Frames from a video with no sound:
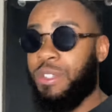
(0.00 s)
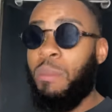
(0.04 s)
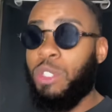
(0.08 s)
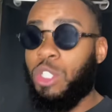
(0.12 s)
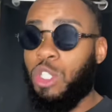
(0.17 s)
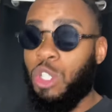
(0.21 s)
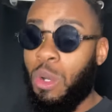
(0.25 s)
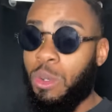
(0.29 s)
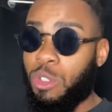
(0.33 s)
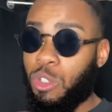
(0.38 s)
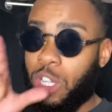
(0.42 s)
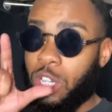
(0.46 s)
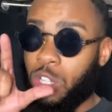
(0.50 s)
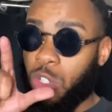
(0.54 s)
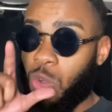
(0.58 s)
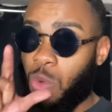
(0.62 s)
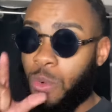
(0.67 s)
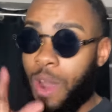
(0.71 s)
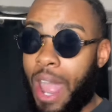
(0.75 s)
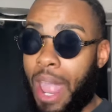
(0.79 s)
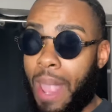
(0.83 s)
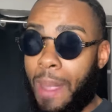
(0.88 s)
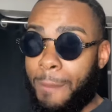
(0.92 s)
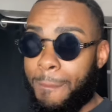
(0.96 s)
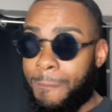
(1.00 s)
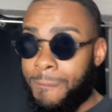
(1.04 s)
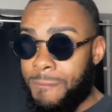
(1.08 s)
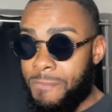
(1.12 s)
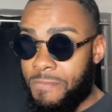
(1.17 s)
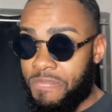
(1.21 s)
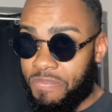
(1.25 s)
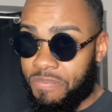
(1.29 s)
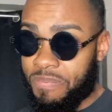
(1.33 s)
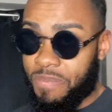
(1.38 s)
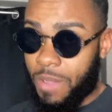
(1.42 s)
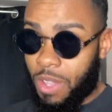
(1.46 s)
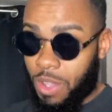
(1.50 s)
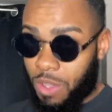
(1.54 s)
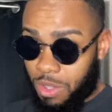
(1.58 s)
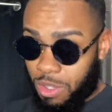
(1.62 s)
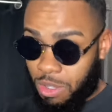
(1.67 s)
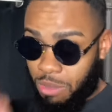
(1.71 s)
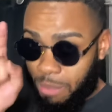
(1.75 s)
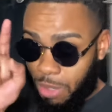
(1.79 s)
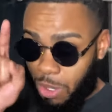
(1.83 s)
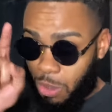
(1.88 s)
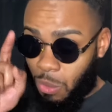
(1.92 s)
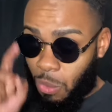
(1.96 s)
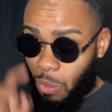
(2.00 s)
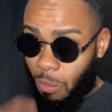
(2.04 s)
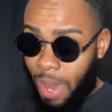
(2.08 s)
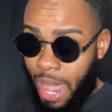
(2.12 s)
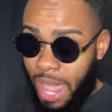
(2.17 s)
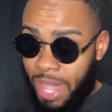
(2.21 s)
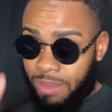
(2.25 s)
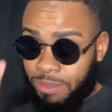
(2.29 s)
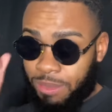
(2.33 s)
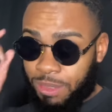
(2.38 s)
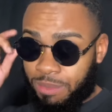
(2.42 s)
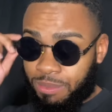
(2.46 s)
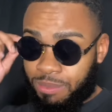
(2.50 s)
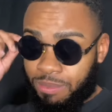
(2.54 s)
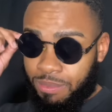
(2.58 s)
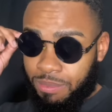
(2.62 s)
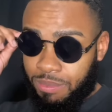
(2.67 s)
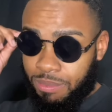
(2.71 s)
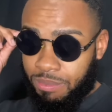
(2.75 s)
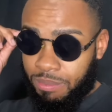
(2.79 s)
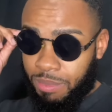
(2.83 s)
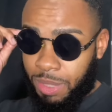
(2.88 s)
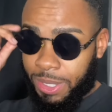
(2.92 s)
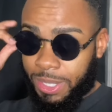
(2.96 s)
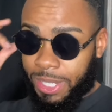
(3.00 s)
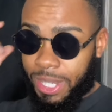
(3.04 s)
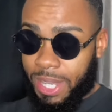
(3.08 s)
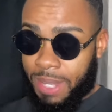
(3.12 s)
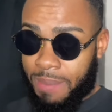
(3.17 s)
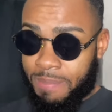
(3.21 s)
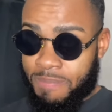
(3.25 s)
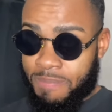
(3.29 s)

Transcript: But you know what you gotta do right? Better do it right, Brother Gunn.